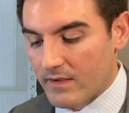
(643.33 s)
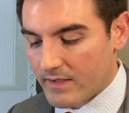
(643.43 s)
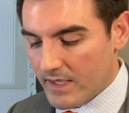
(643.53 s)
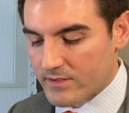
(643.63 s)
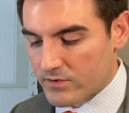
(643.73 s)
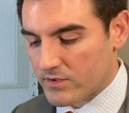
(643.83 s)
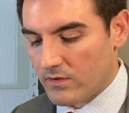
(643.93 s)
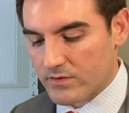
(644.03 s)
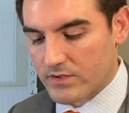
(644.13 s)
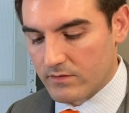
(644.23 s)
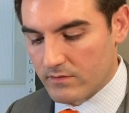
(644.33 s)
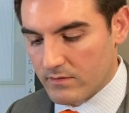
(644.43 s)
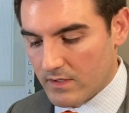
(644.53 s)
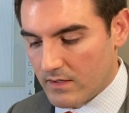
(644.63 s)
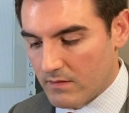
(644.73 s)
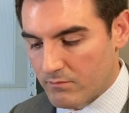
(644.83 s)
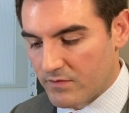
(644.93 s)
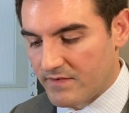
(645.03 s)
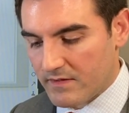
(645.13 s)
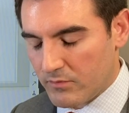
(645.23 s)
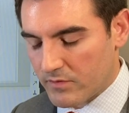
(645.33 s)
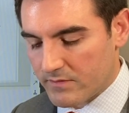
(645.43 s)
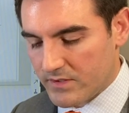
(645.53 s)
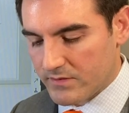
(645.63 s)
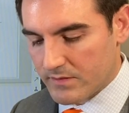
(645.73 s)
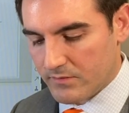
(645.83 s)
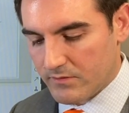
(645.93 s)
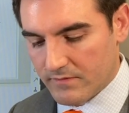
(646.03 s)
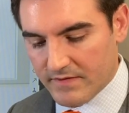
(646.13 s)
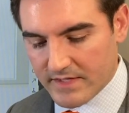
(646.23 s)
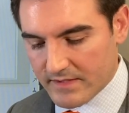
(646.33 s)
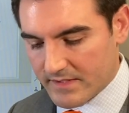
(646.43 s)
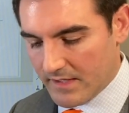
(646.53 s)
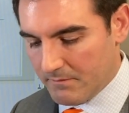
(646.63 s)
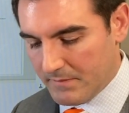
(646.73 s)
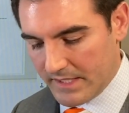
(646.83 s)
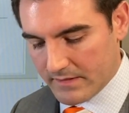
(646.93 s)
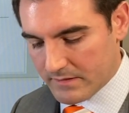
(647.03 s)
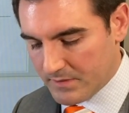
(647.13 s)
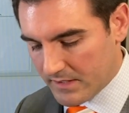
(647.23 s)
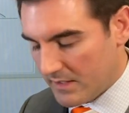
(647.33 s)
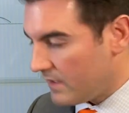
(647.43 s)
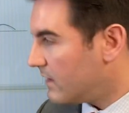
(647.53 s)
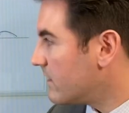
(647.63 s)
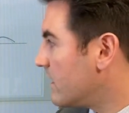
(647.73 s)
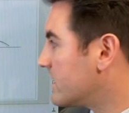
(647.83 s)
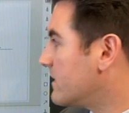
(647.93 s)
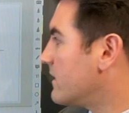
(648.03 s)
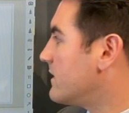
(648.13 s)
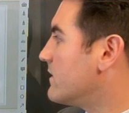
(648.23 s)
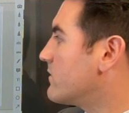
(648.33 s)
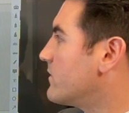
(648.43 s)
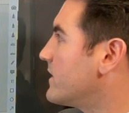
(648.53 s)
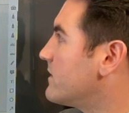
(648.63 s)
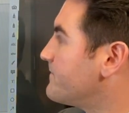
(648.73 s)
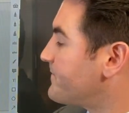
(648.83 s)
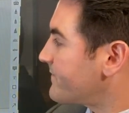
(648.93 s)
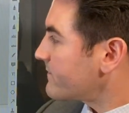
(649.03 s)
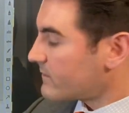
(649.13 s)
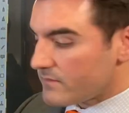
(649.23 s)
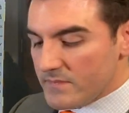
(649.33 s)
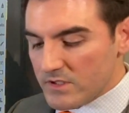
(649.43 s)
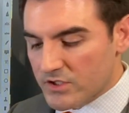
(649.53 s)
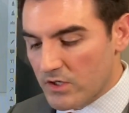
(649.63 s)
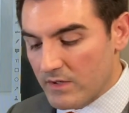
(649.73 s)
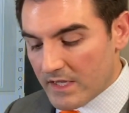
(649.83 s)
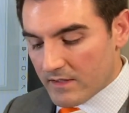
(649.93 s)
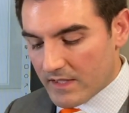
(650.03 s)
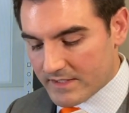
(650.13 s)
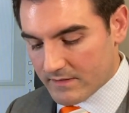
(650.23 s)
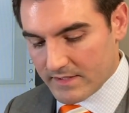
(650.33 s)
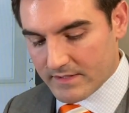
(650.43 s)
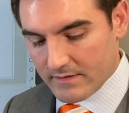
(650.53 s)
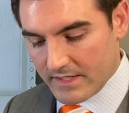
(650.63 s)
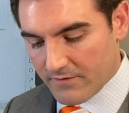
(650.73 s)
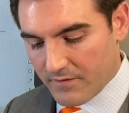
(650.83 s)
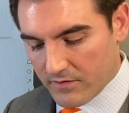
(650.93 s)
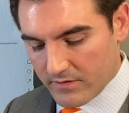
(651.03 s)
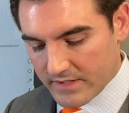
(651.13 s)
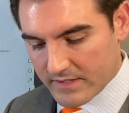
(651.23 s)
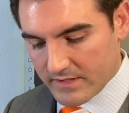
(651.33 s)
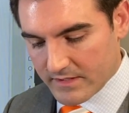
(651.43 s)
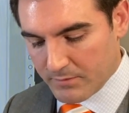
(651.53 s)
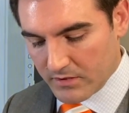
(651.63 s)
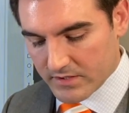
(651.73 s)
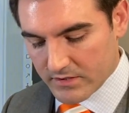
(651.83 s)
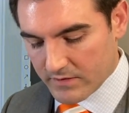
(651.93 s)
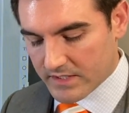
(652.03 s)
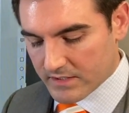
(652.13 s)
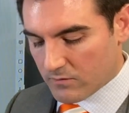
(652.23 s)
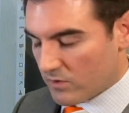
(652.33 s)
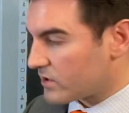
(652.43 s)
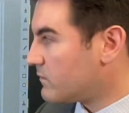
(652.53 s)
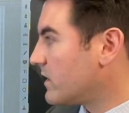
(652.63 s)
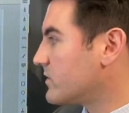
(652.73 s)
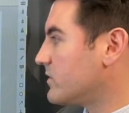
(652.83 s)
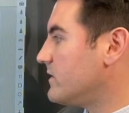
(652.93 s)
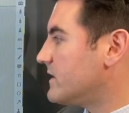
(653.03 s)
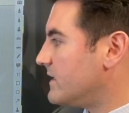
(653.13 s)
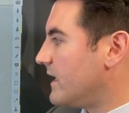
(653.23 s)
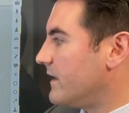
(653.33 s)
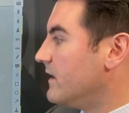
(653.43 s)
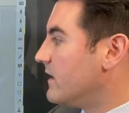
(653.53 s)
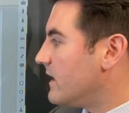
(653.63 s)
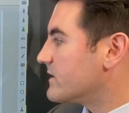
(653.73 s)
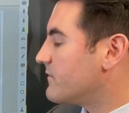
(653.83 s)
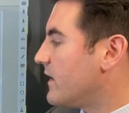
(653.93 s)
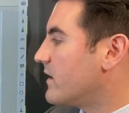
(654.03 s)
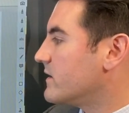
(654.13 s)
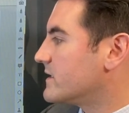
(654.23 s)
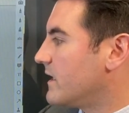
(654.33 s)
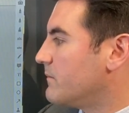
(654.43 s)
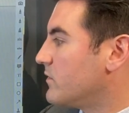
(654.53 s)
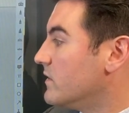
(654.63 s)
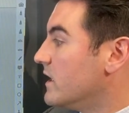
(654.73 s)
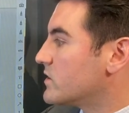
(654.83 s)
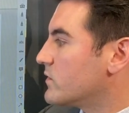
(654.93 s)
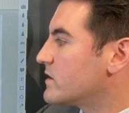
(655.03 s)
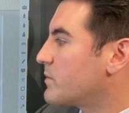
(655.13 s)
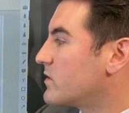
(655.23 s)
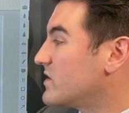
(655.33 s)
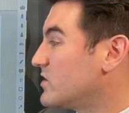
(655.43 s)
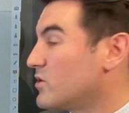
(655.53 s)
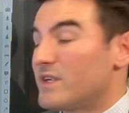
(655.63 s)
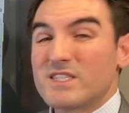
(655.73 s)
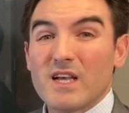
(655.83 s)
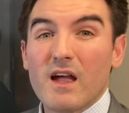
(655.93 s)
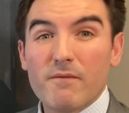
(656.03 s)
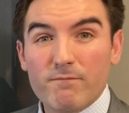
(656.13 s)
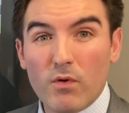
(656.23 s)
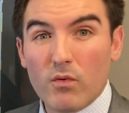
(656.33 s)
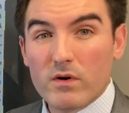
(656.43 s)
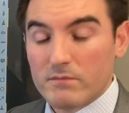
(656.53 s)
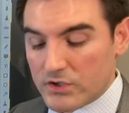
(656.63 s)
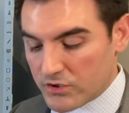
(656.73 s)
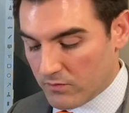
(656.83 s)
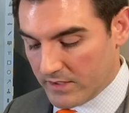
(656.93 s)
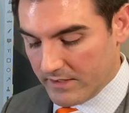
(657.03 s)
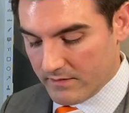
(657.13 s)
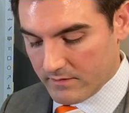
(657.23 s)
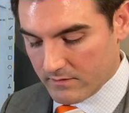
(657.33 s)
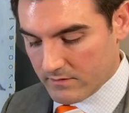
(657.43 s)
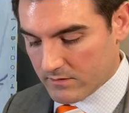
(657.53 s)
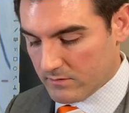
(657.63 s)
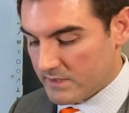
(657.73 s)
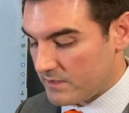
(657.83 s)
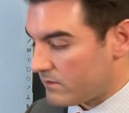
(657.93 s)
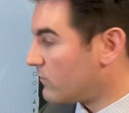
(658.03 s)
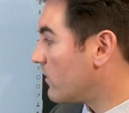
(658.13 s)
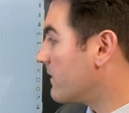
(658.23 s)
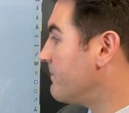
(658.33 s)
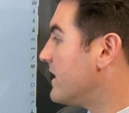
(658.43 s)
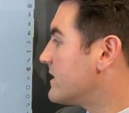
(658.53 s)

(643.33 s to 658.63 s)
Cancer is also preventable and reducible via the same means, but that's not here nor there. So let's get further into this person. So this is the worst one I'll show you today as a final example. So this person is showing type 4 majority. Zoom in a little more.